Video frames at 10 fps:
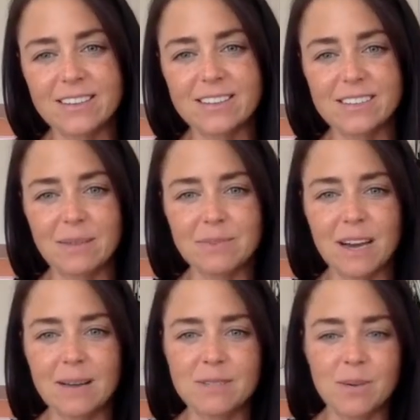And
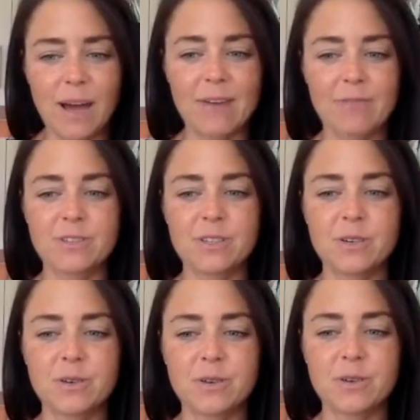sometimes you
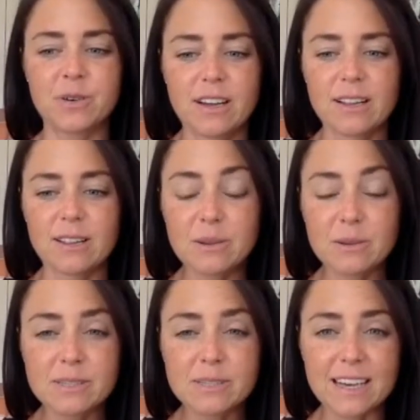have to
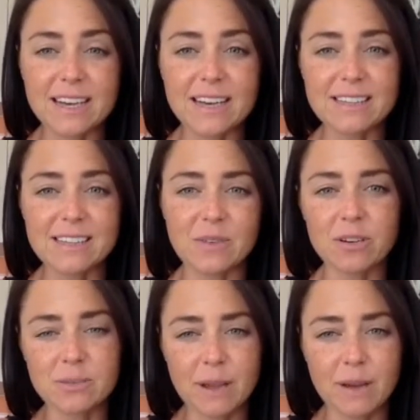lose things in
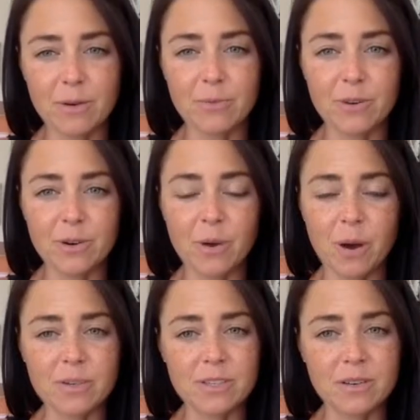order to make room
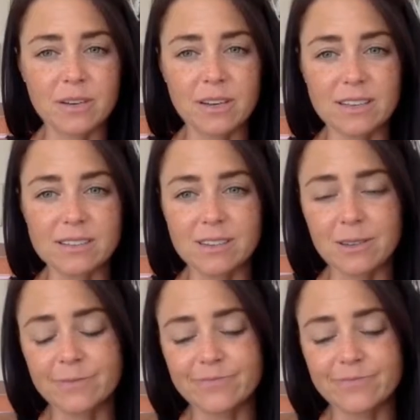for new opportunities.